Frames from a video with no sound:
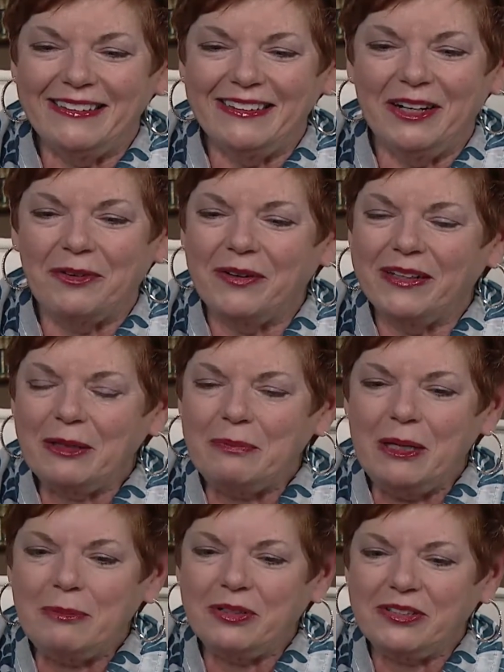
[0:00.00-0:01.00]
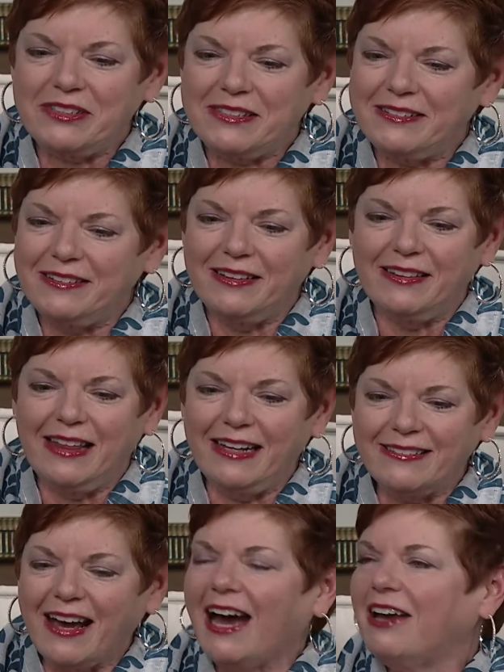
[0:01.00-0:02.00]
you know really people just
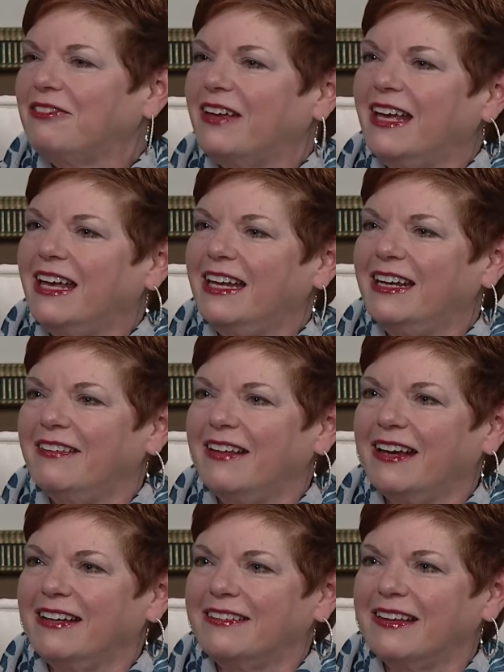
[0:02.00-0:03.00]
they dive in and they,